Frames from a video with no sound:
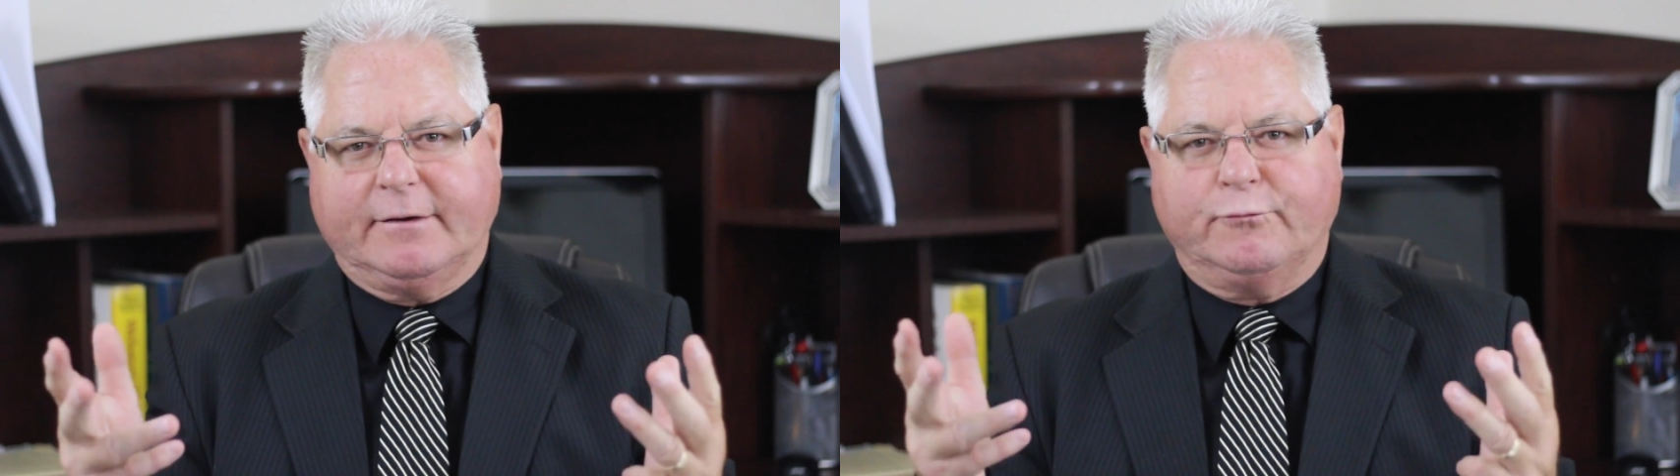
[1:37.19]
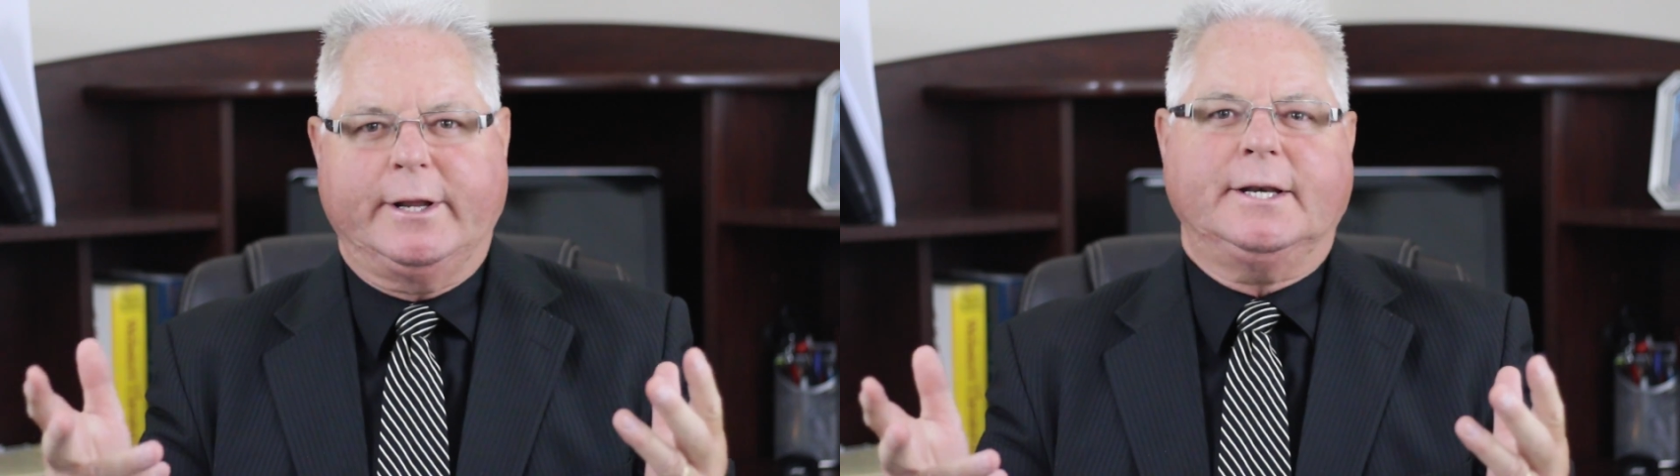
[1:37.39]

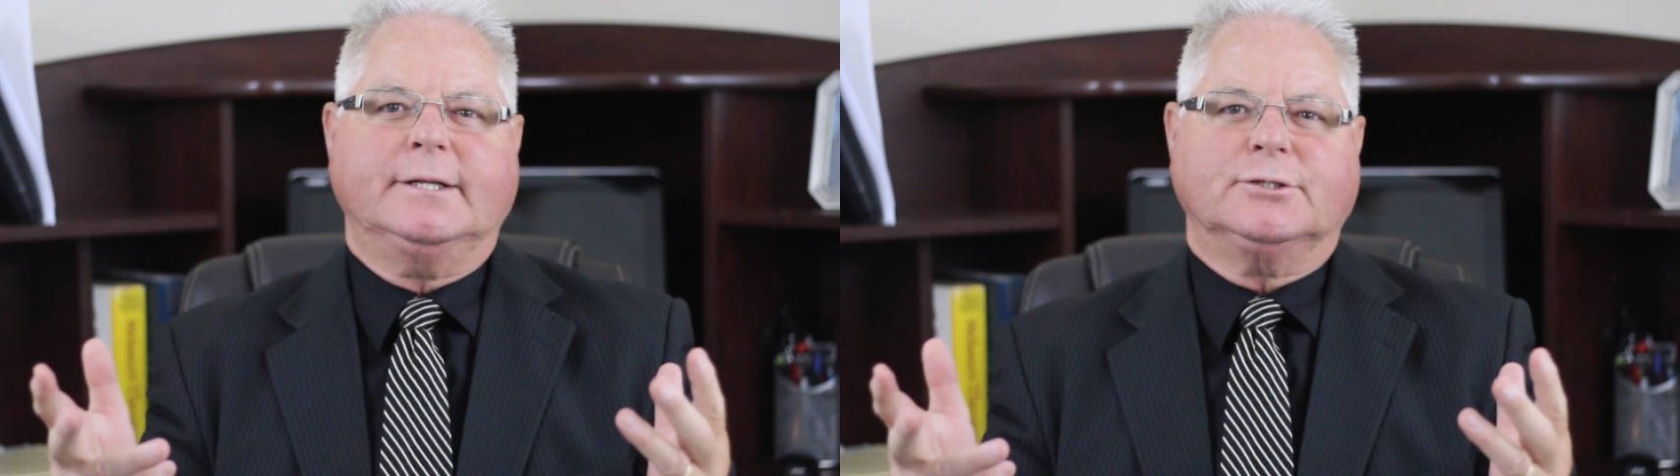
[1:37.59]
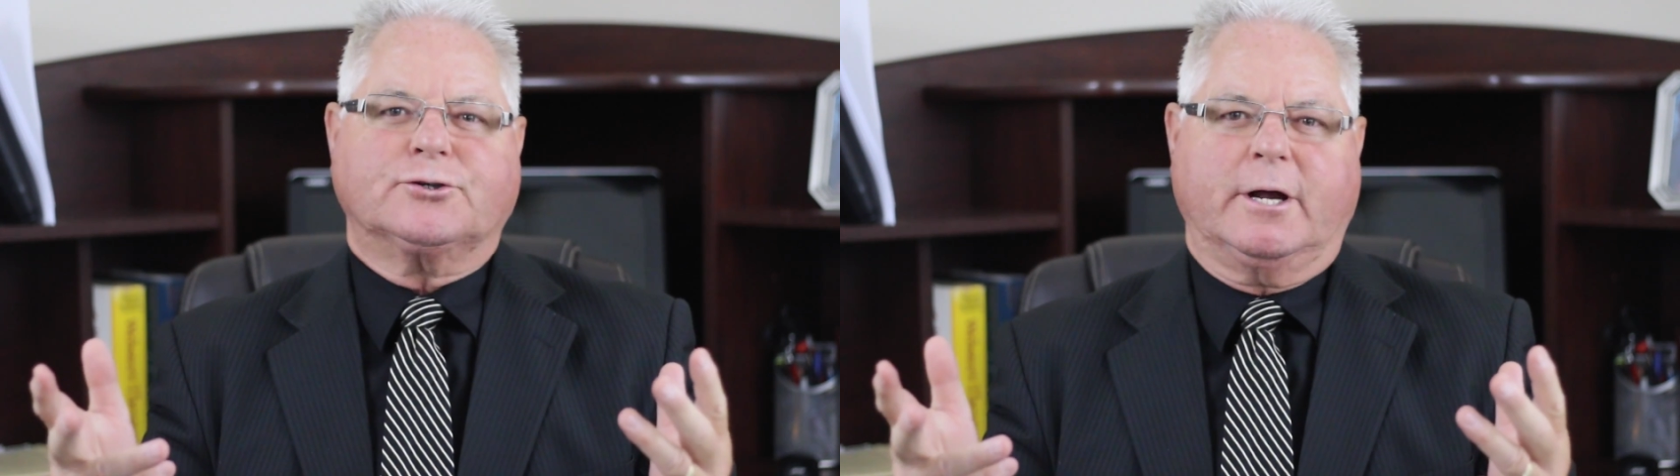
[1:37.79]
have written
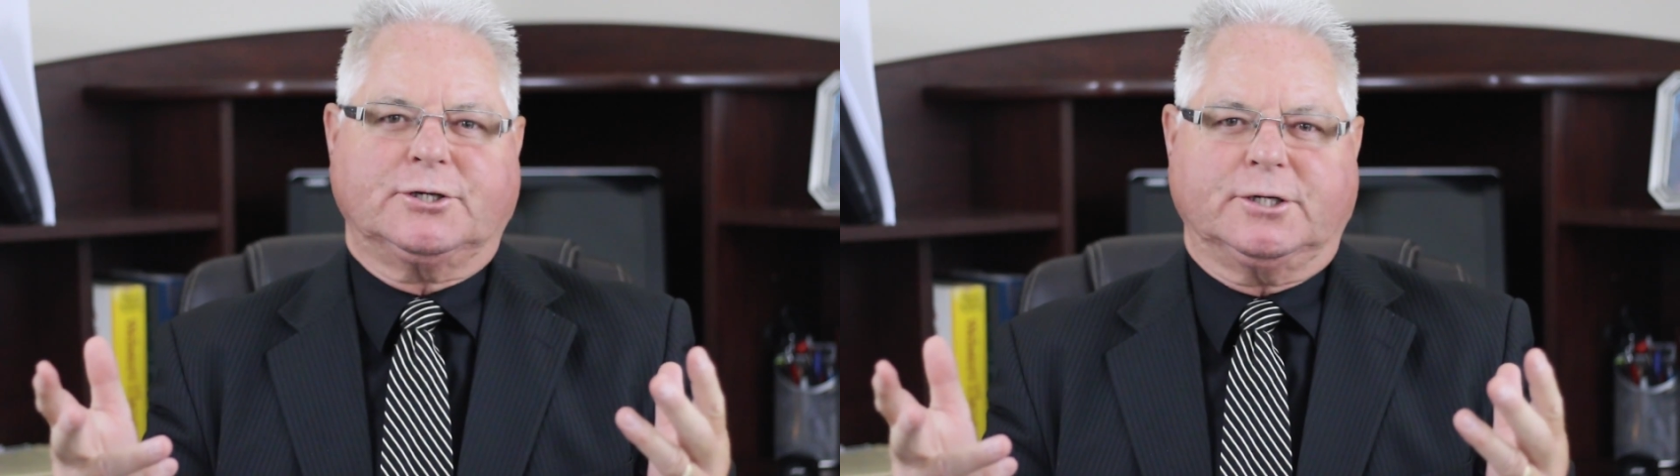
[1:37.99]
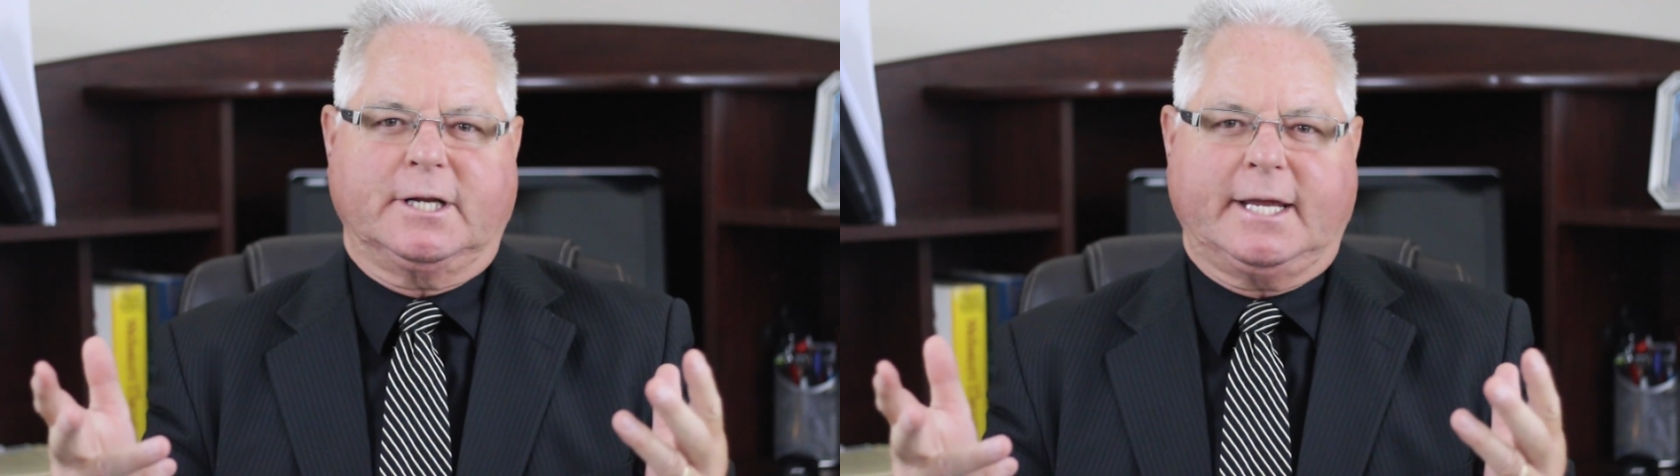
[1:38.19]

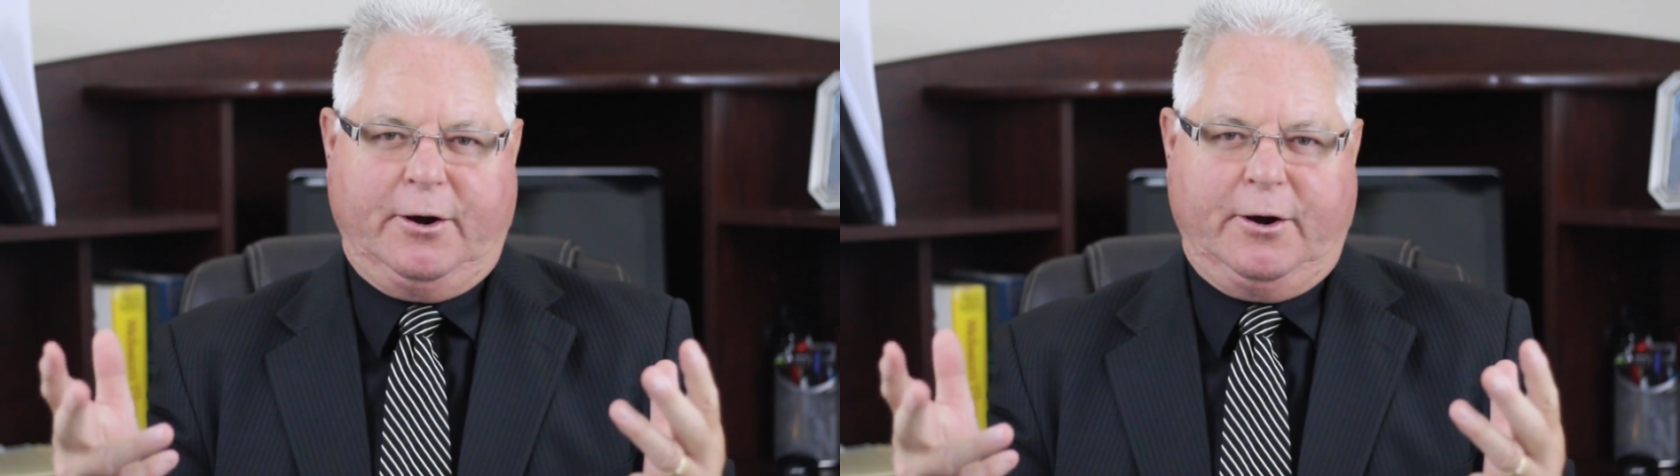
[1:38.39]
instruction to